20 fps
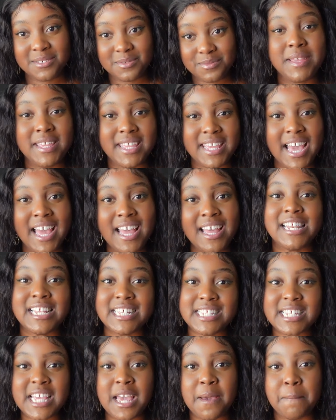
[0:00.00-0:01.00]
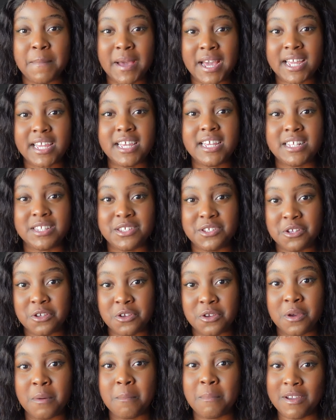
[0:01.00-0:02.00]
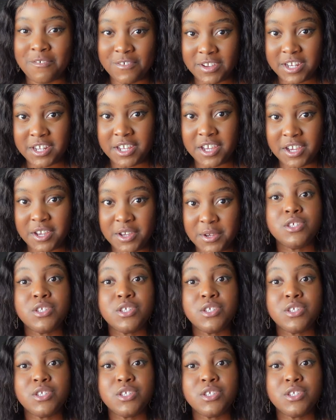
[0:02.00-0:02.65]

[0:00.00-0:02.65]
But yeah, let's get back into my video.